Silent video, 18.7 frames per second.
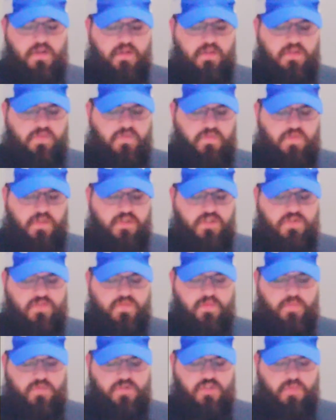And the flesh of
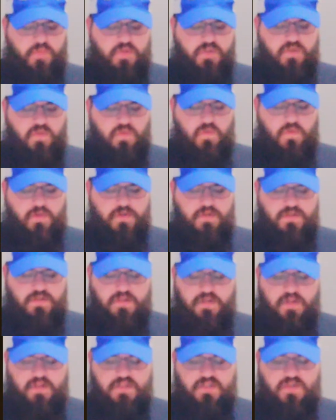them shall be yours,
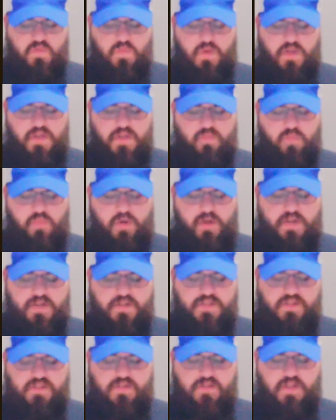as the wave
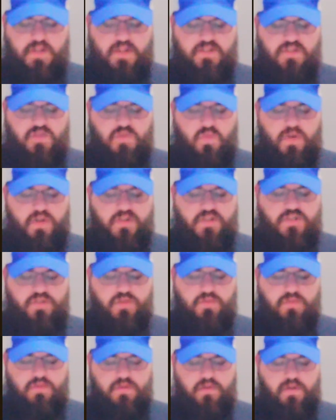breast and as the right
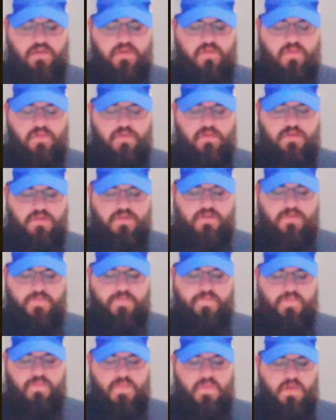shoulder are yours.
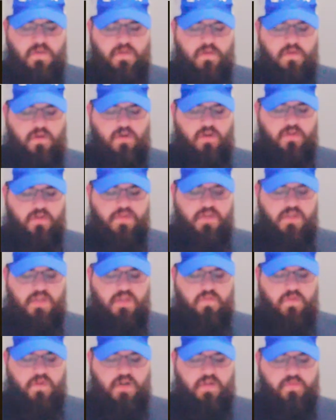All the
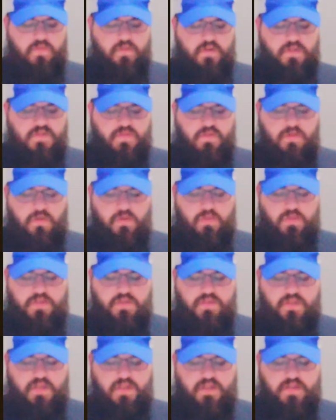heave offerings of the holy
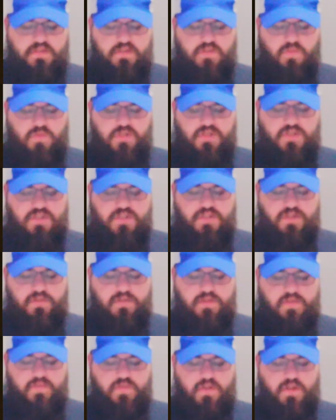things which the
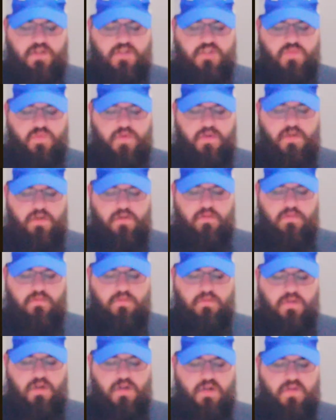children of Yashrael
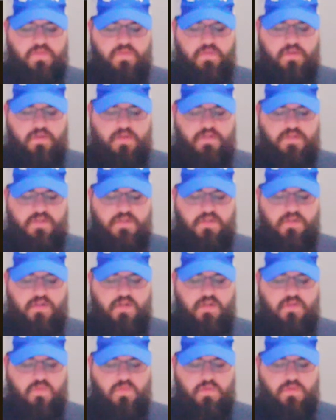offer unto
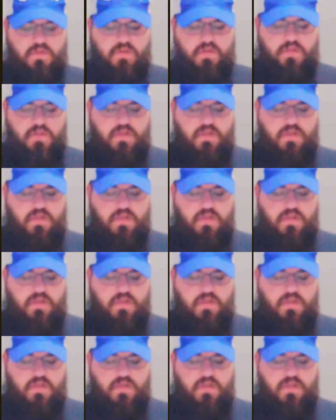Yahweh